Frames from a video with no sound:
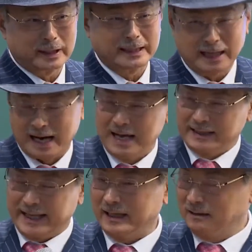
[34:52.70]
This
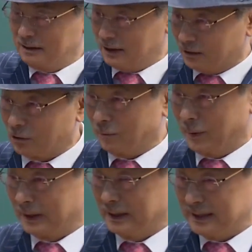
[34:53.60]
business is not about
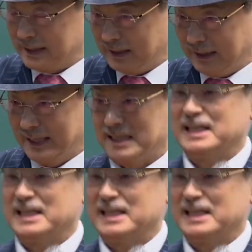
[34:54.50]
your talent, it's